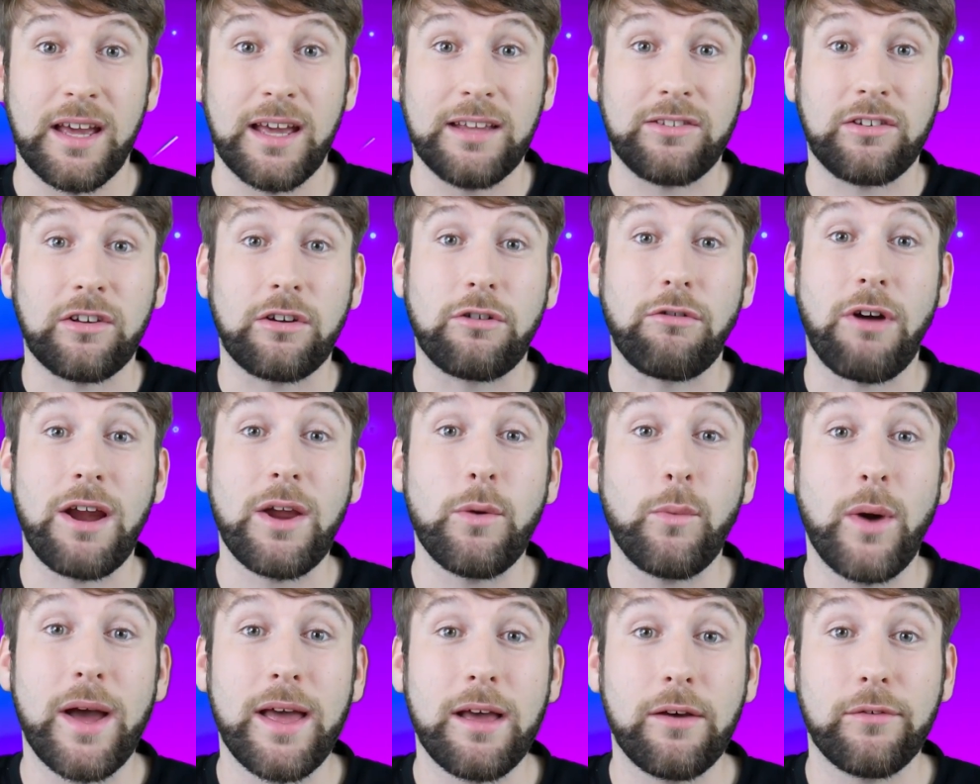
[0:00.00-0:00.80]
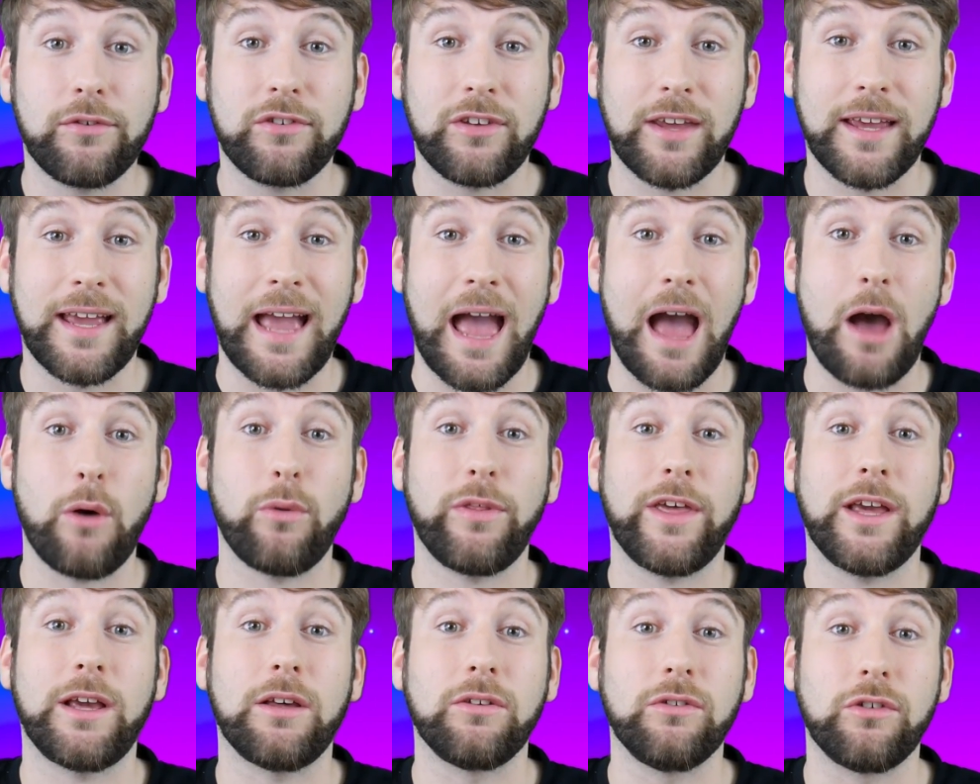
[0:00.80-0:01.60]
It's a great way of seeing
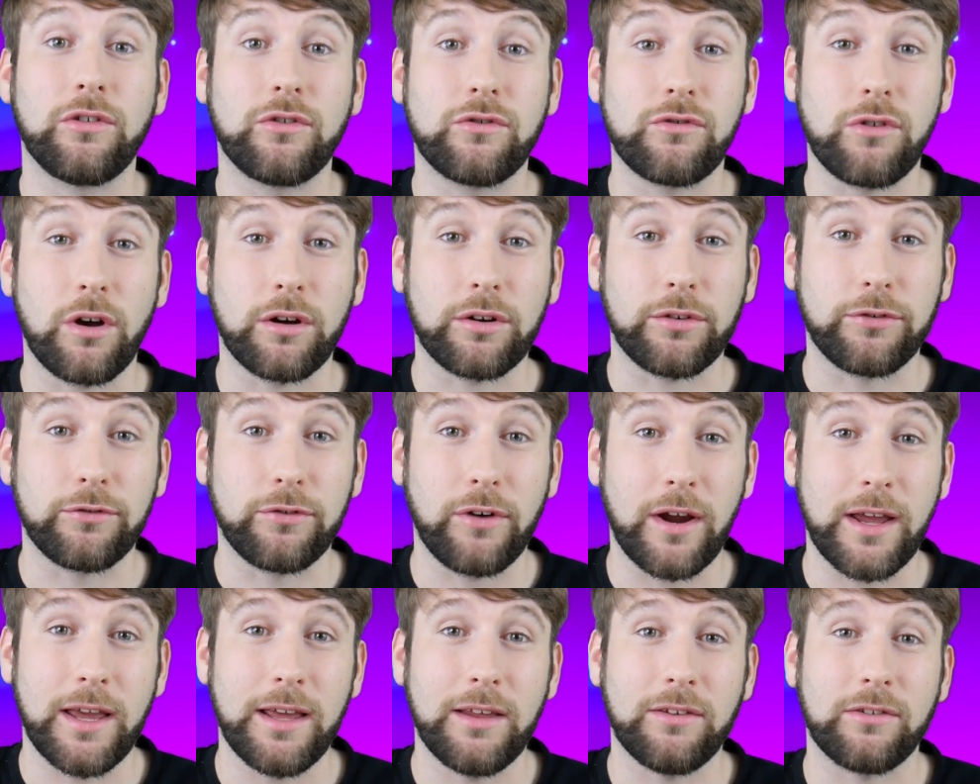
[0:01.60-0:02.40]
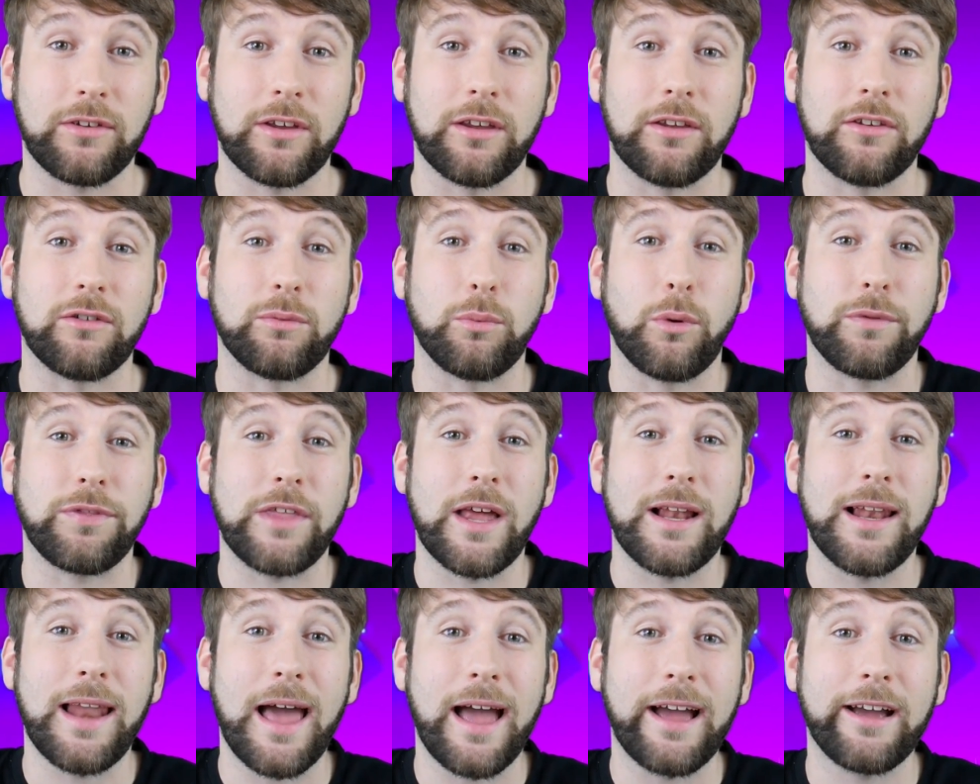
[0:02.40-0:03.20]
how they construct phrases, what
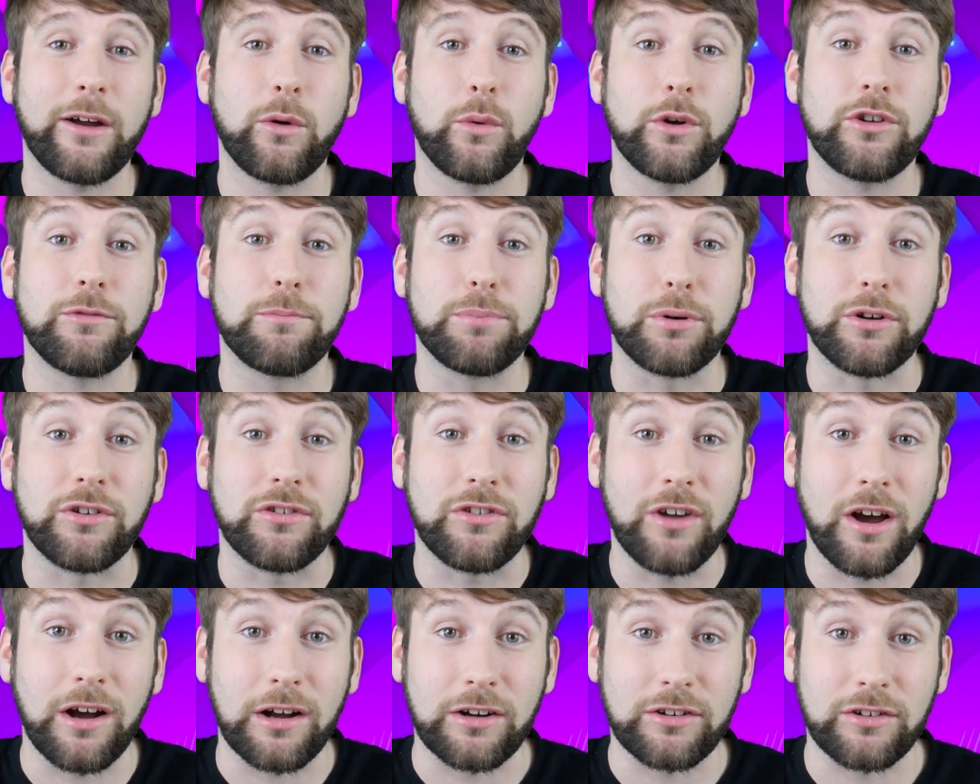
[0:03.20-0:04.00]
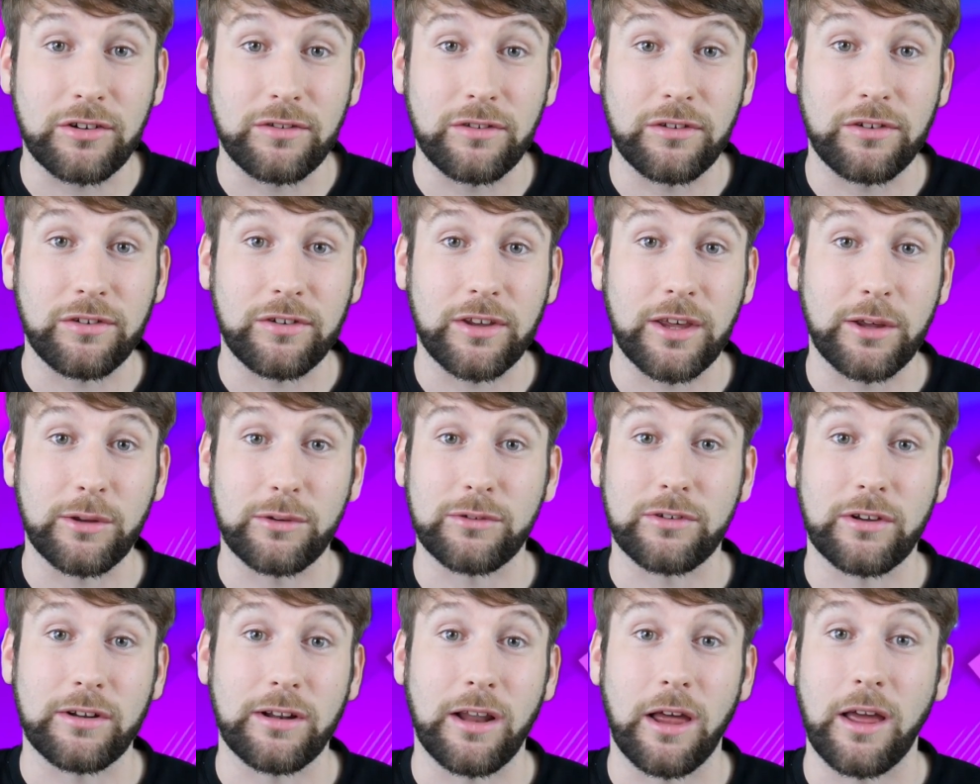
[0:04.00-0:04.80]
their language production
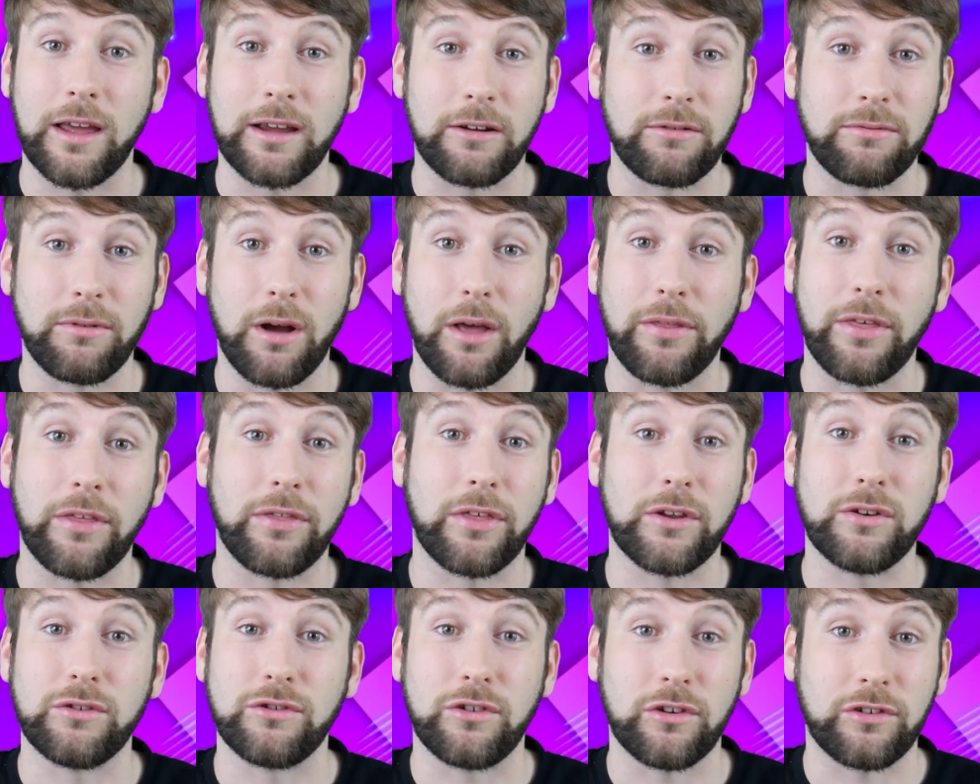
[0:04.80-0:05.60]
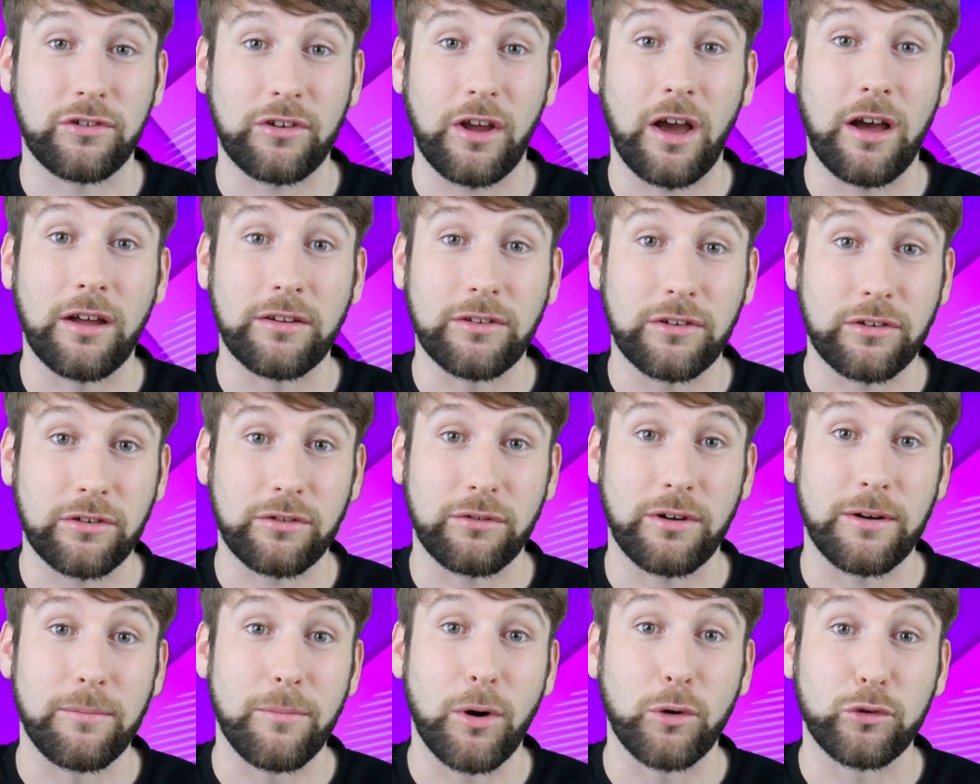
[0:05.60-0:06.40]
skills are like, rather than just
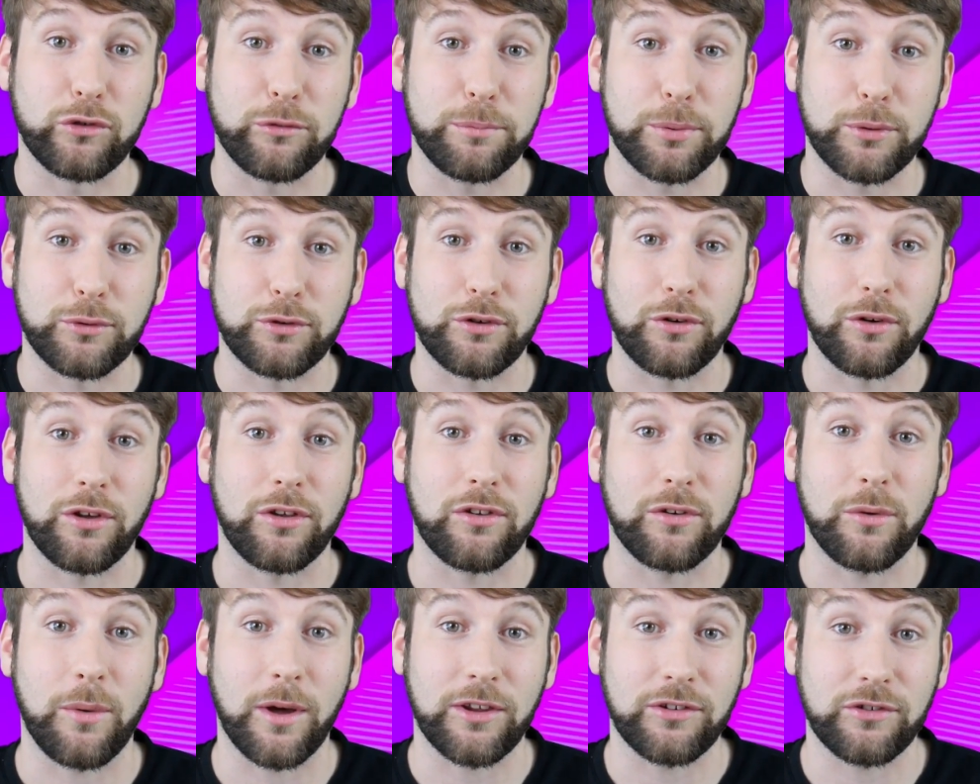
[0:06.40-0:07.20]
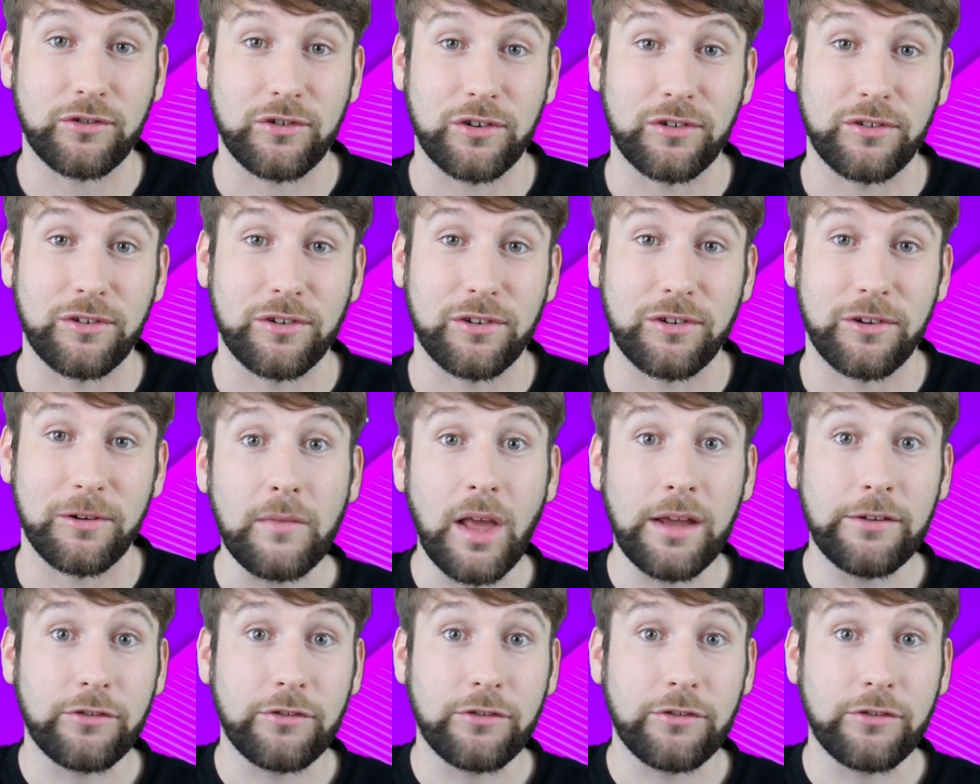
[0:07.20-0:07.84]
answering multiple choice questions.